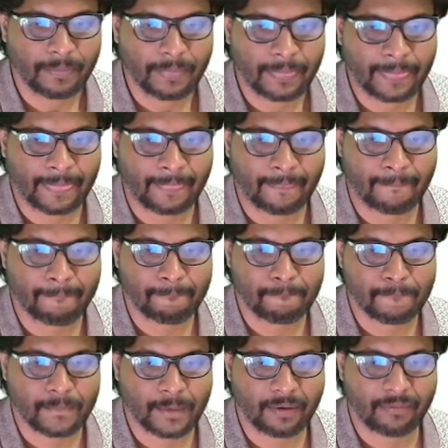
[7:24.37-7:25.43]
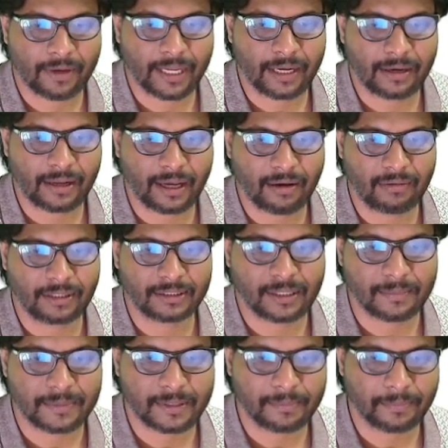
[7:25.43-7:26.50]
we can have some
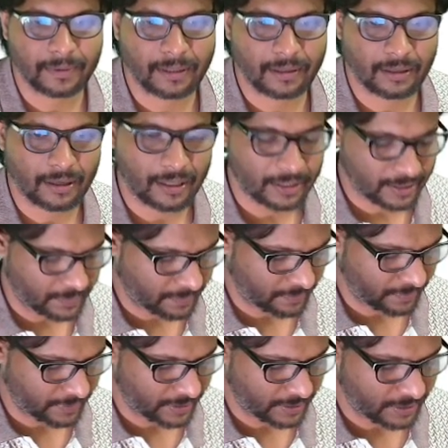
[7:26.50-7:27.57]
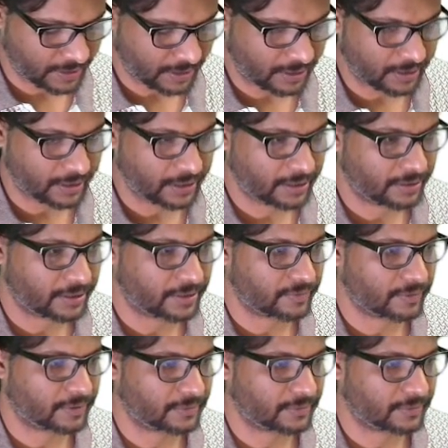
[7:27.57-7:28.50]
simple concept which is called this one.